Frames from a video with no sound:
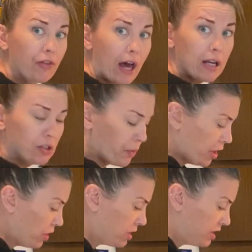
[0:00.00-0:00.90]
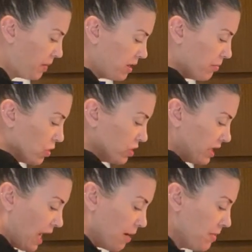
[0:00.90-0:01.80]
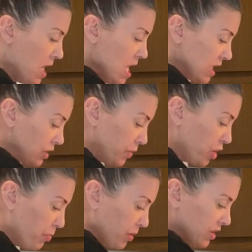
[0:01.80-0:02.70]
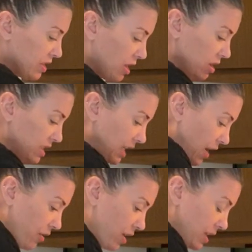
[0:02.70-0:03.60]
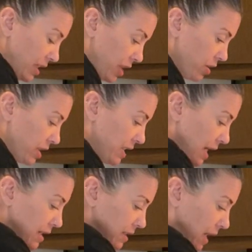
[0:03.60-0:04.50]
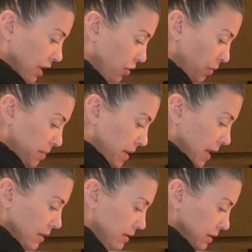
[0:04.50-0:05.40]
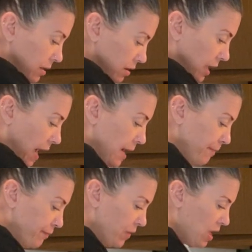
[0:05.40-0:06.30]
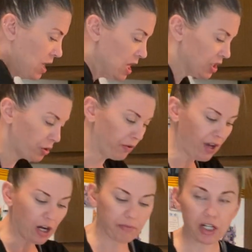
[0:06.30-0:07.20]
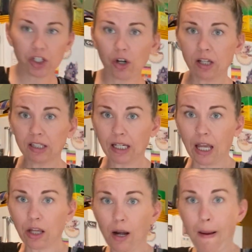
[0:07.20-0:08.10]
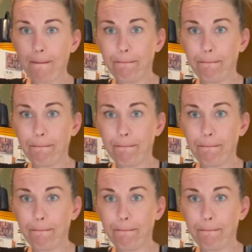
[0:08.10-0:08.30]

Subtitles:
That is where you're gonna spend the most time, because when you put this all together, it literally takes like 3 minutes, okay? So we've got our mixture all together.